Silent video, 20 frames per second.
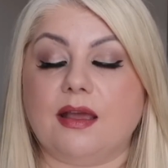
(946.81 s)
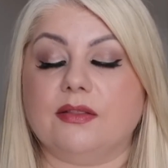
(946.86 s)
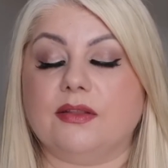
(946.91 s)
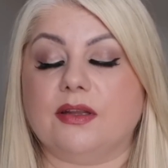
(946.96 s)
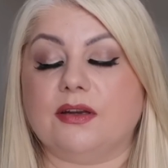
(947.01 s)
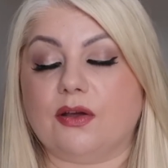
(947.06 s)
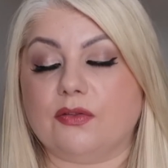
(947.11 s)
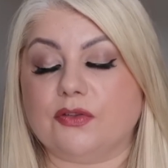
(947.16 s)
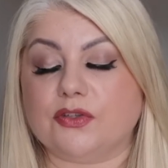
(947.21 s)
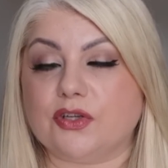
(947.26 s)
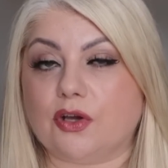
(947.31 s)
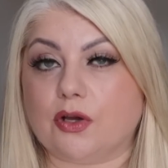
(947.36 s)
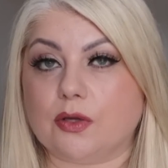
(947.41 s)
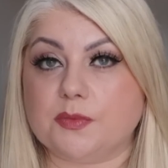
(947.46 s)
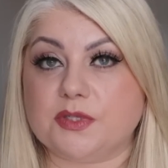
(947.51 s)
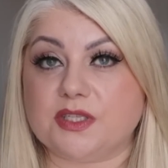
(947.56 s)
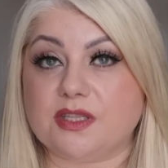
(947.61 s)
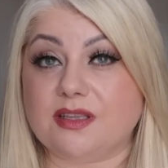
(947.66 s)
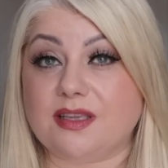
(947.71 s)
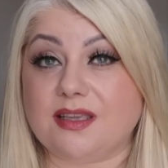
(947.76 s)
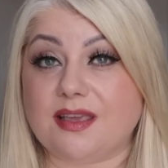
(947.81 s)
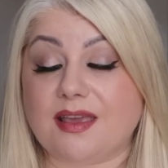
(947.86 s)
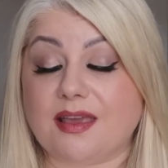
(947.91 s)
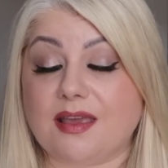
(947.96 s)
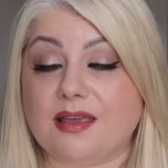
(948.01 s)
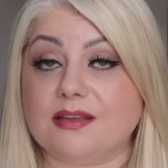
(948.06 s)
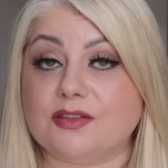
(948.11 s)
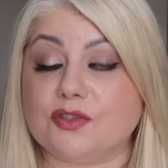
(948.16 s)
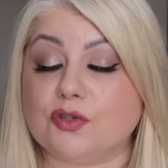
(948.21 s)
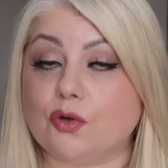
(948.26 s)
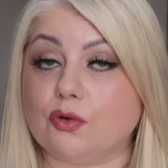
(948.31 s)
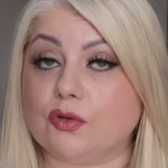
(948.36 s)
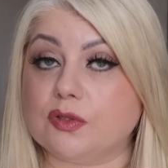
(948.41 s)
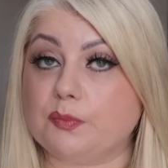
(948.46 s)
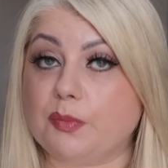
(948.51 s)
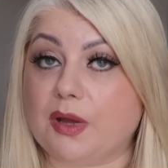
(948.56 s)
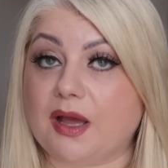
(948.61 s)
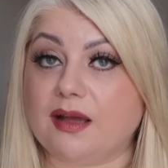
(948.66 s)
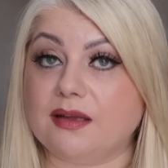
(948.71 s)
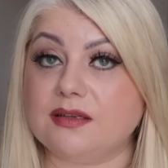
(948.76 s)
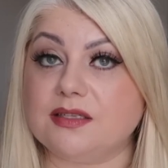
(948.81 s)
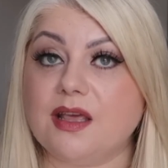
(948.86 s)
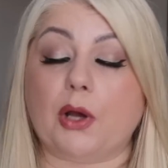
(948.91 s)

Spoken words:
and then other times of the year it's not as bad.